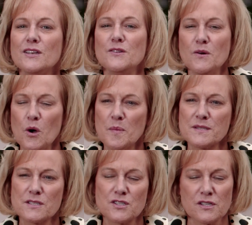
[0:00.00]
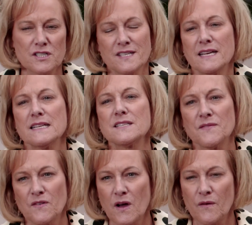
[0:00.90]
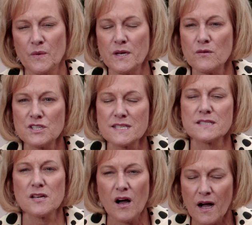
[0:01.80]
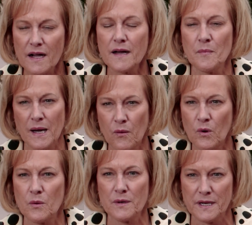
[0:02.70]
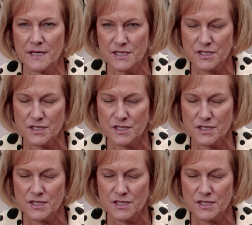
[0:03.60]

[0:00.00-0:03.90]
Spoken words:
New Hope is a church that gets involved. We don't just talk about what we're going to